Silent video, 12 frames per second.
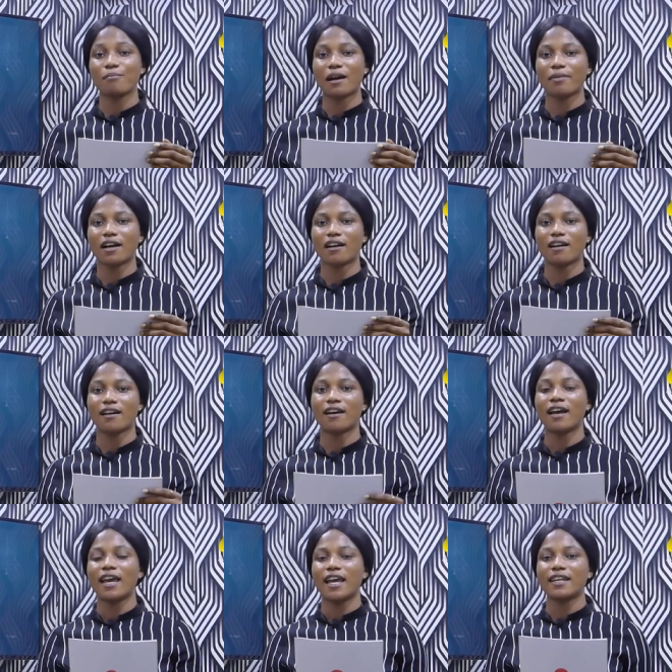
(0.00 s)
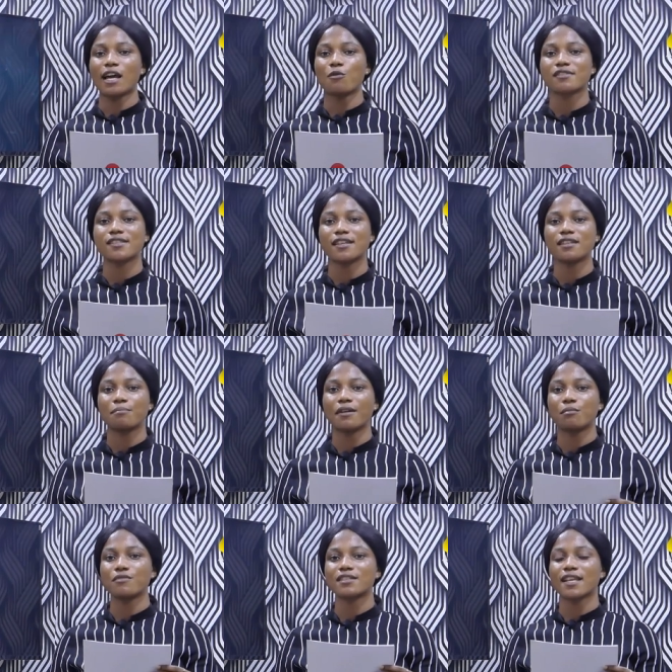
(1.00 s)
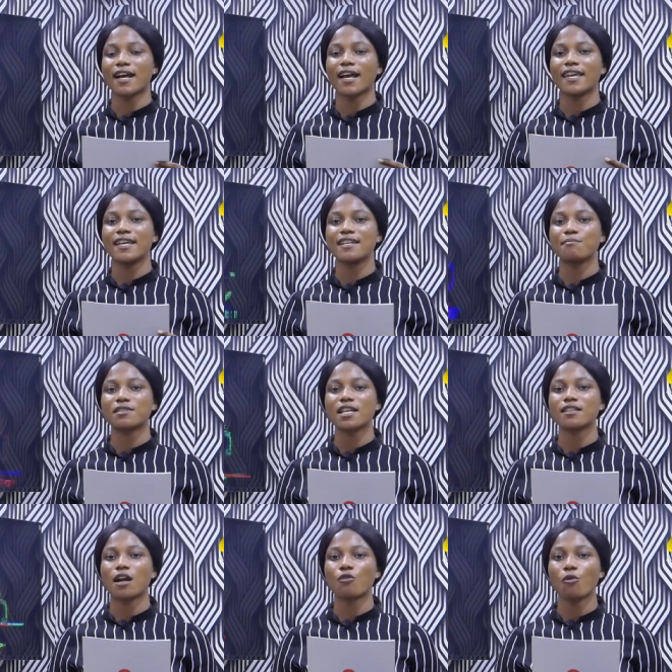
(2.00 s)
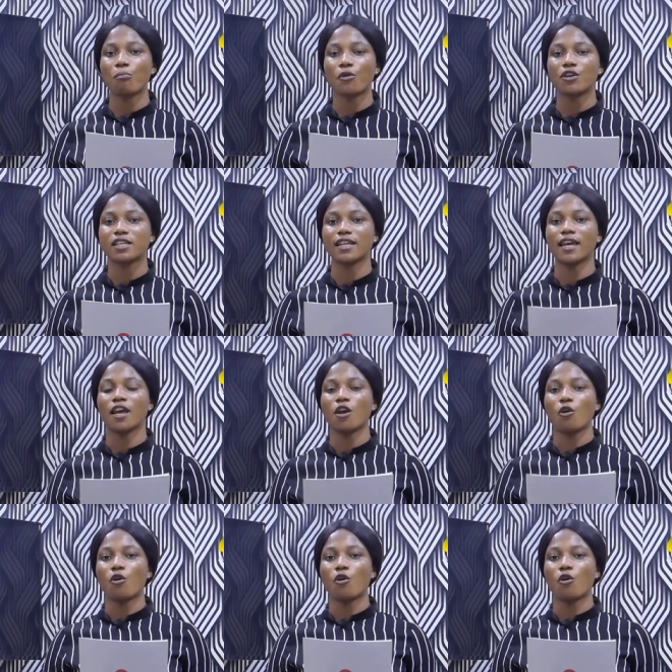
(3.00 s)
papa, and I will send Nipamusa and Kayanim Senyanko Pondier,